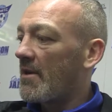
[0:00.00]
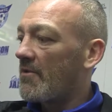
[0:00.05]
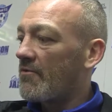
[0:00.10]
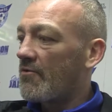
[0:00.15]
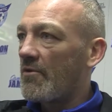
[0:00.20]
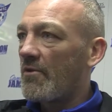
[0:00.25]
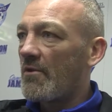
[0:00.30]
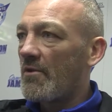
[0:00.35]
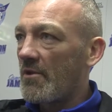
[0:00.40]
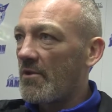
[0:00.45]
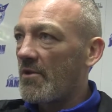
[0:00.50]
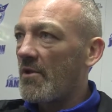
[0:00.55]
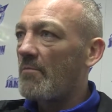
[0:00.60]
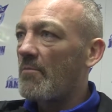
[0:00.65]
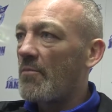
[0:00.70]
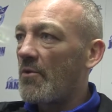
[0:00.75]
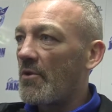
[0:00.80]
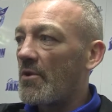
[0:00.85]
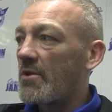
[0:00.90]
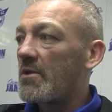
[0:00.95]
two really young
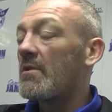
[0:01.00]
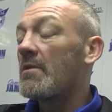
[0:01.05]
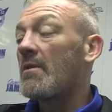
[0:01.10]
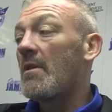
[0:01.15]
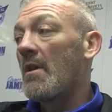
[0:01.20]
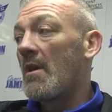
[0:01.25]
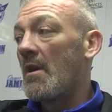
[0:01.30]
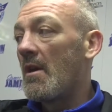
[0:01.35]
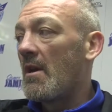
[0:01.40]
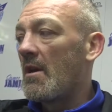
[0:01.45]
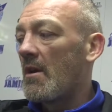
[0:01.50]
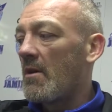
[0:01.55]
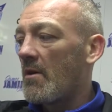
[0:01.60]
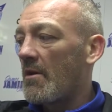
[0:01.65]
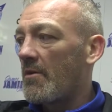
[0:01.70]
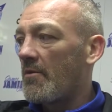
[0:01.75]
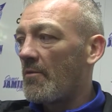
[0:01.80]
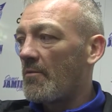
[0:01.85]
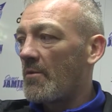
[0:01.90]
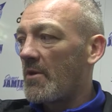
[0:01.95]
boys, and I
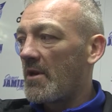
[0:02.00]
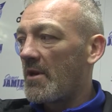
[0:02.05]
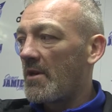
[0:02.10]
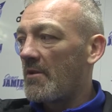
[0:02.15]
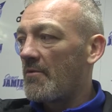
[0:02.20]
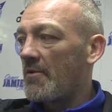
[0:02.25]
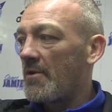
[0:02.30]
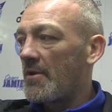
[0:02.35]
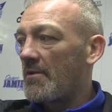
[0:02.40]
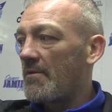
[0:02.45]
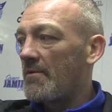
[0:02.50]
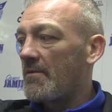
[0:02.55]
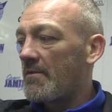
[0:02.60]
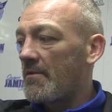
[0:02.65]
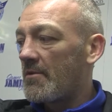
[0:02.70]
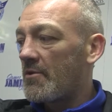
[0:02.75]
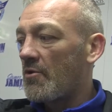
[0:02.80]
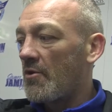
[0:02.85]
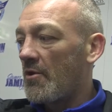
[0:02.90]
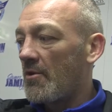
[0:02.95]
thought Euro and
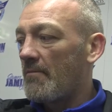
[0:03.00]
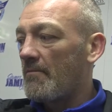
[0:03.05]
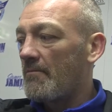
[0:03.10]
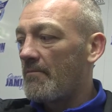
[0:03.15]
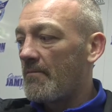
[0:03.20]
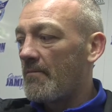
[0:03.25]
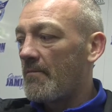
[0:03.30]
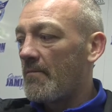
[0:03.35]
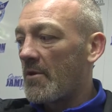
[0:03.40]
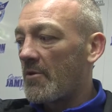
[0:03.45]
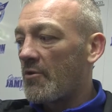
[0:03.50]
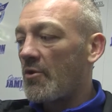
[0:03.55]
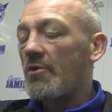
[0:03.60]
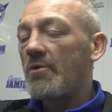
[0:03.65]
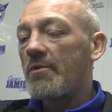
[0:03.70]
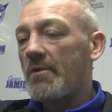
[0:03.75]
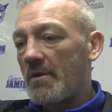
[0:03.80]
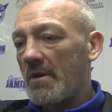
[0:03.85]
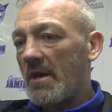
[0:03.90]
Scott were good.